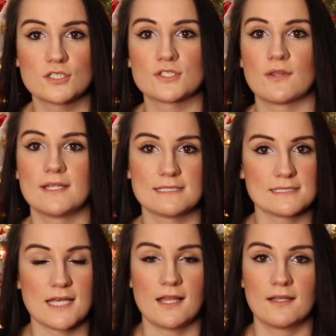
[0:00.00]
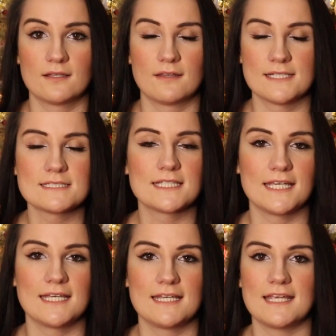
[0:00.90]
So this
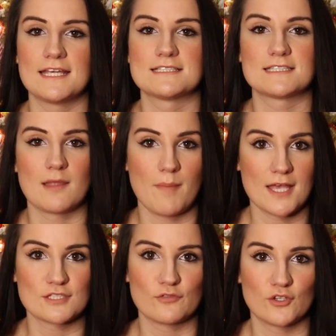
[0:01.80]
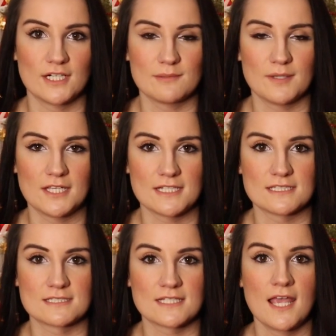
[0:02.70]
kit is the best for it
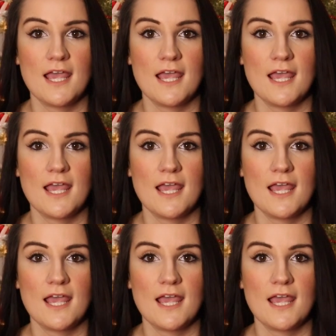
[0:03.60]
because